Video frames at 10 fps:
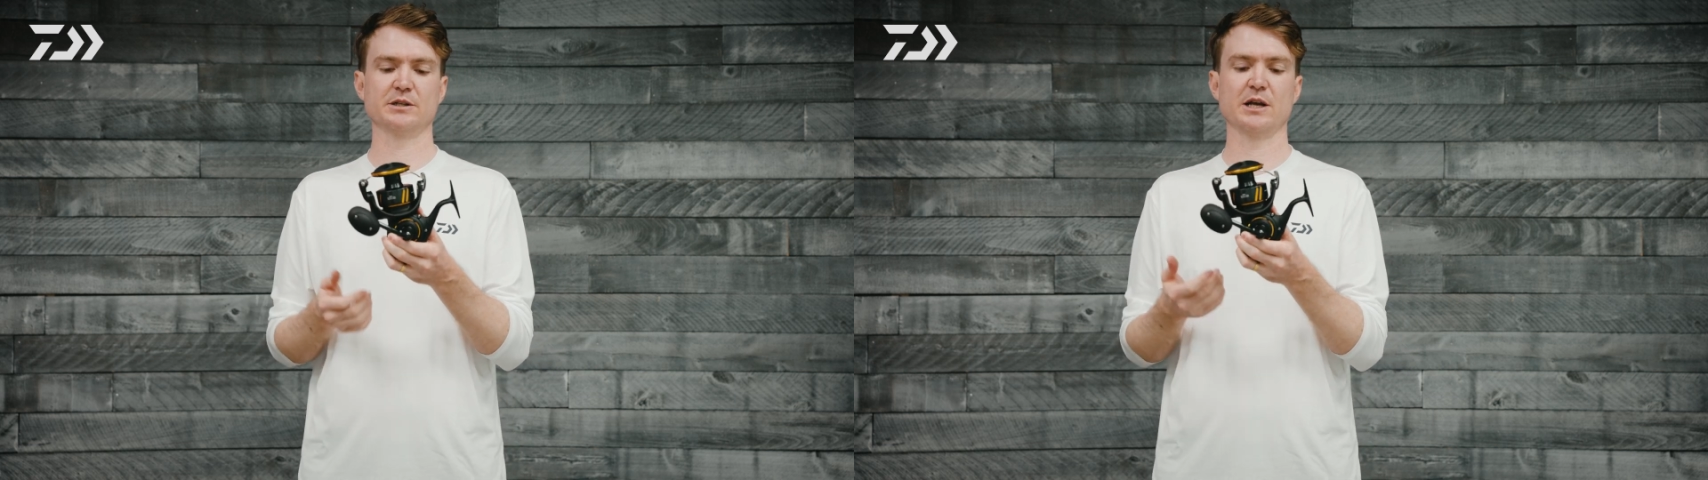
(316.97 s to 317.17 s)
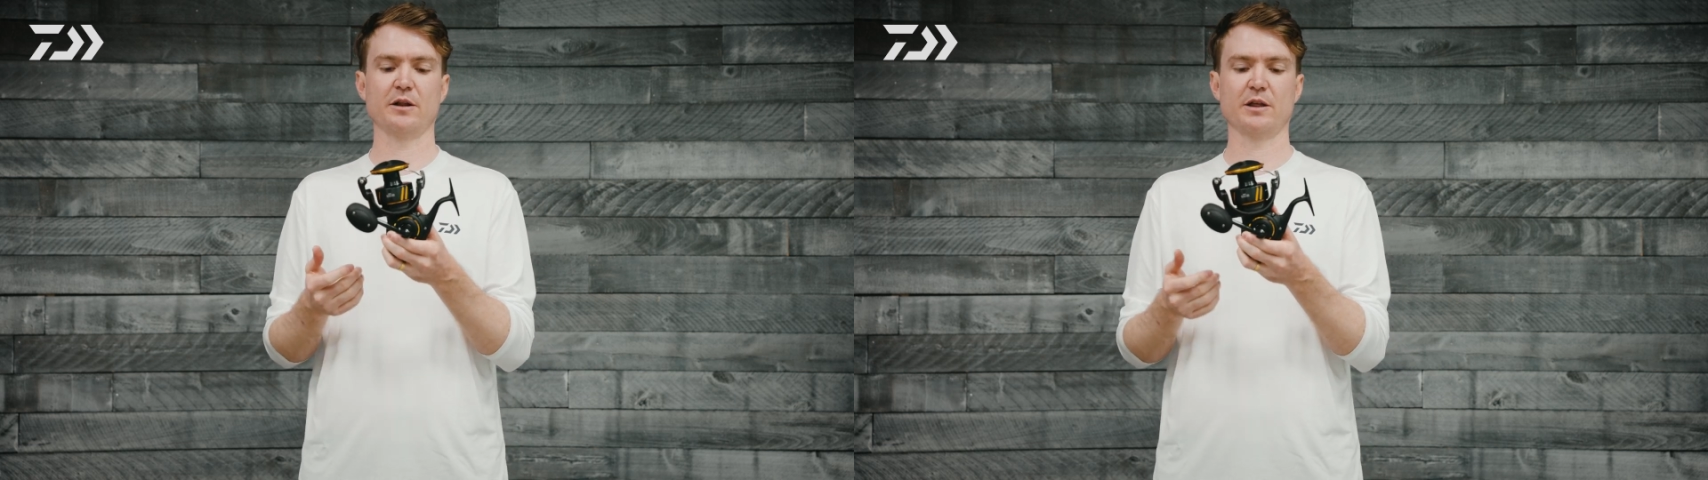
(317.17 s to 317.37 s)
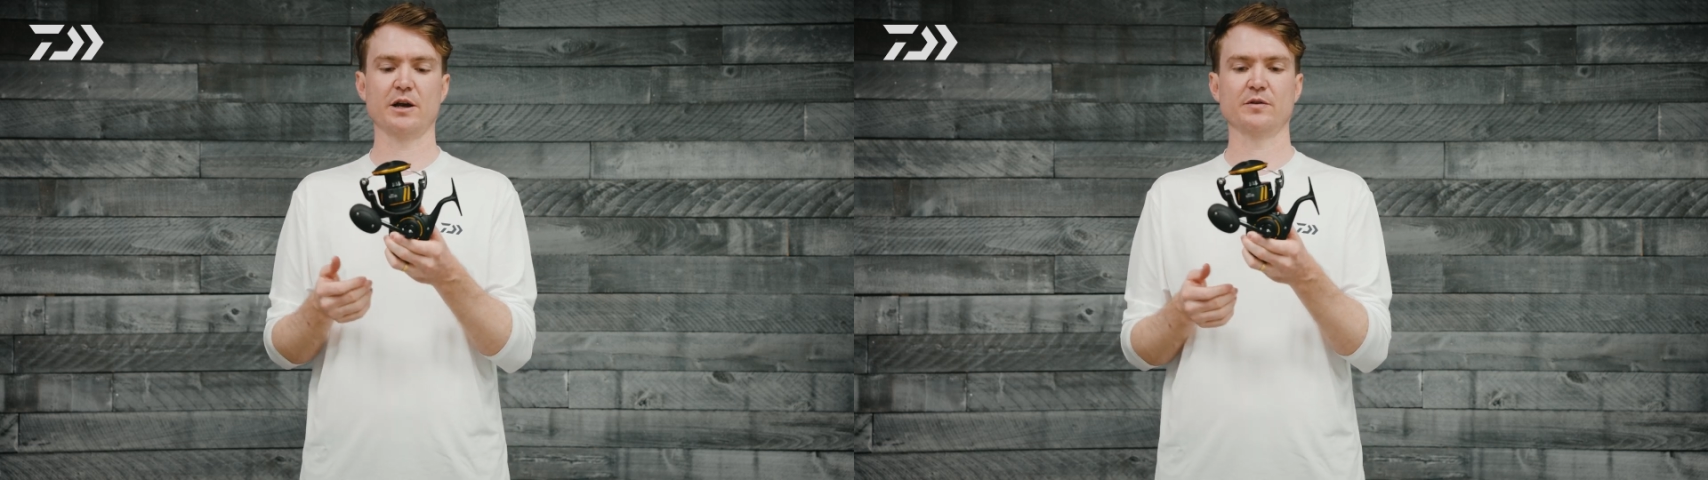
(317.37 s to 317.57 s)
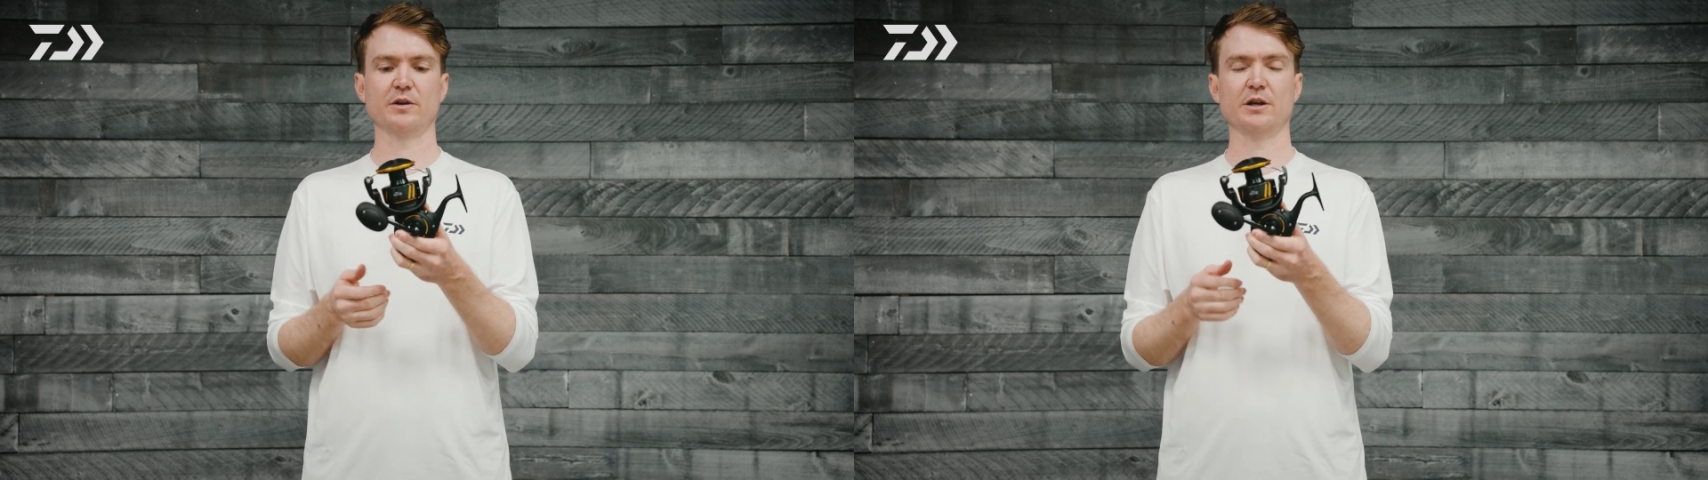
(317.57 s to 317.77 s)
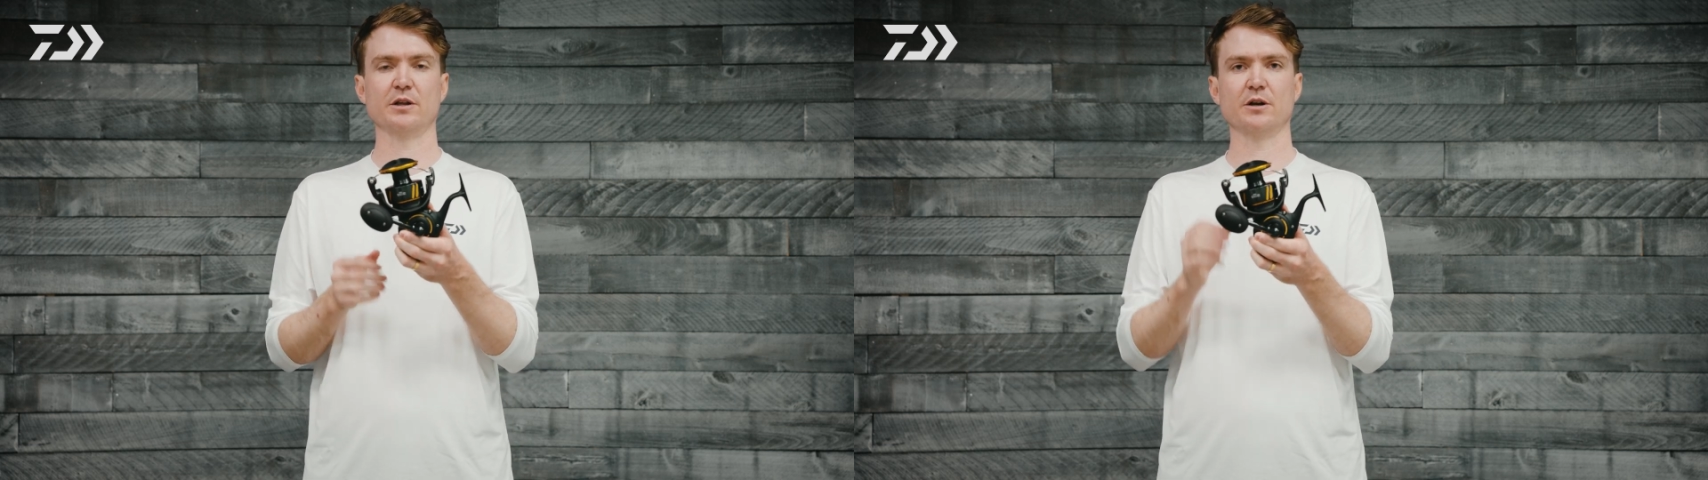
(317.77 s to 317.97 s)
10,000
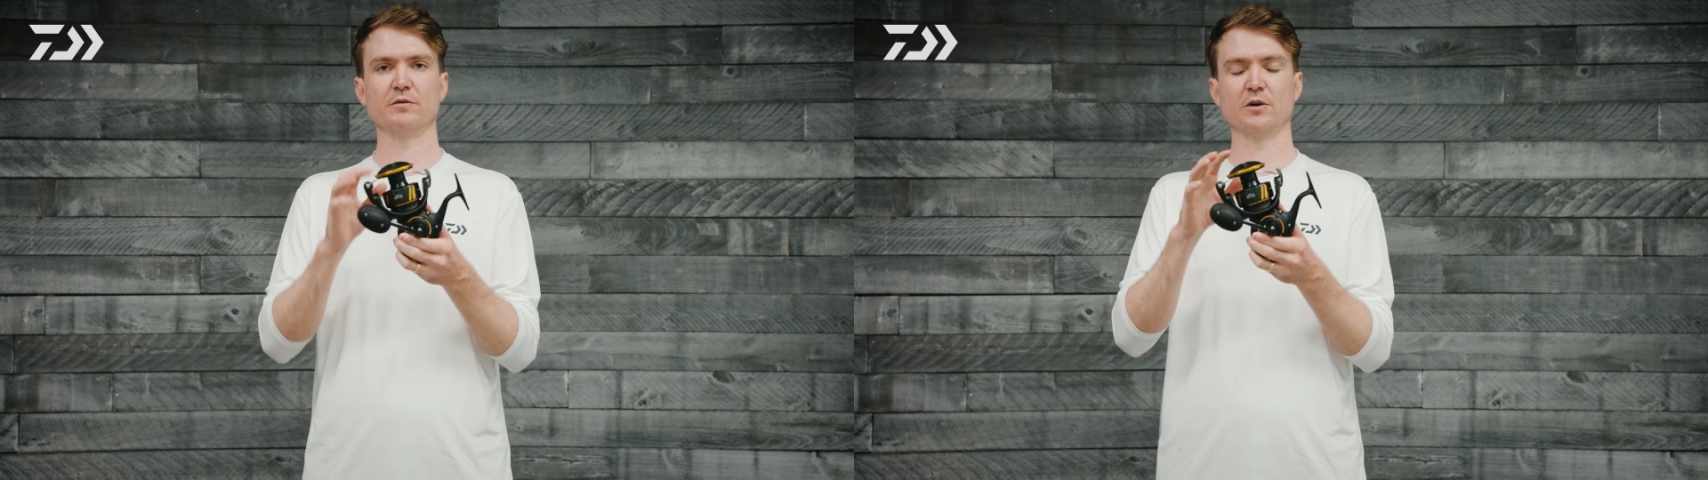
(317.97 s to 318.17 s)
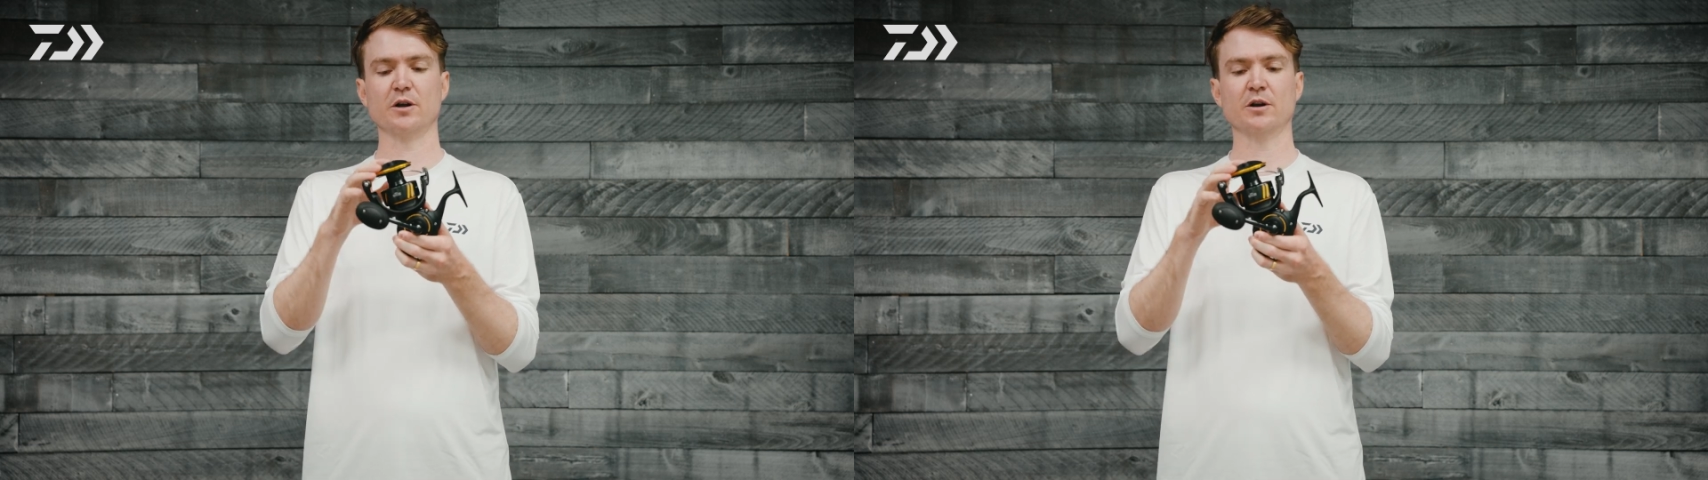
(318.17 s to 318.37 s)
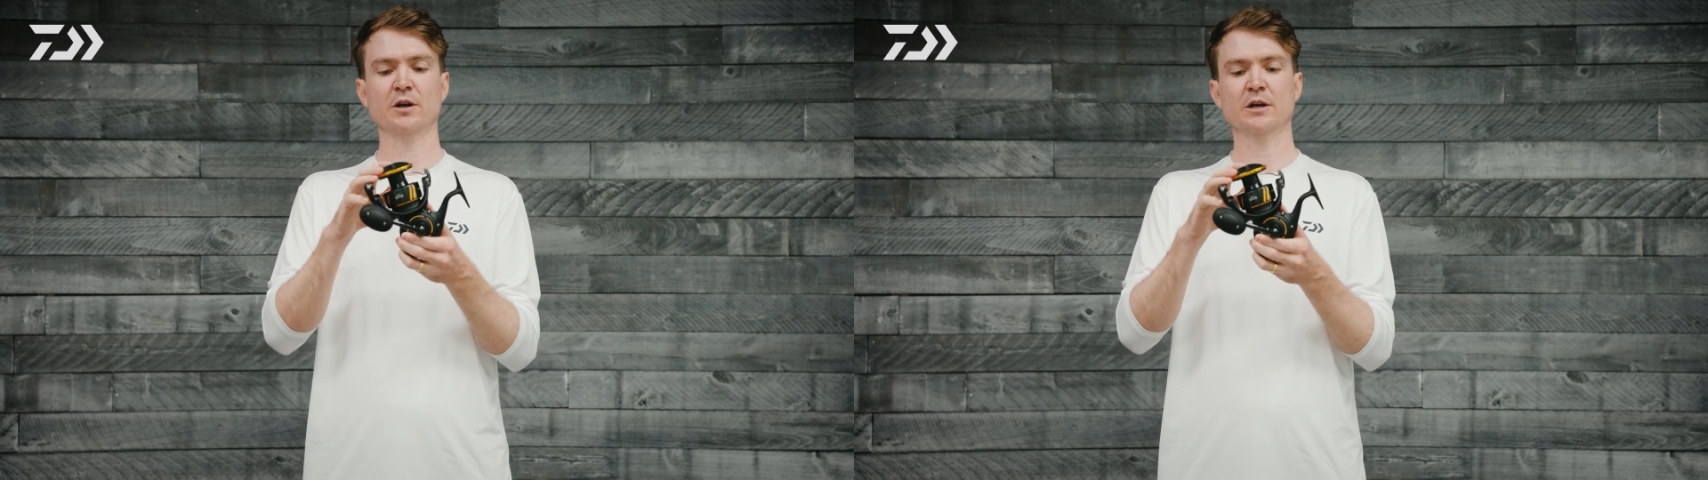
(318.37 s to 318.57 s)
here that I've got.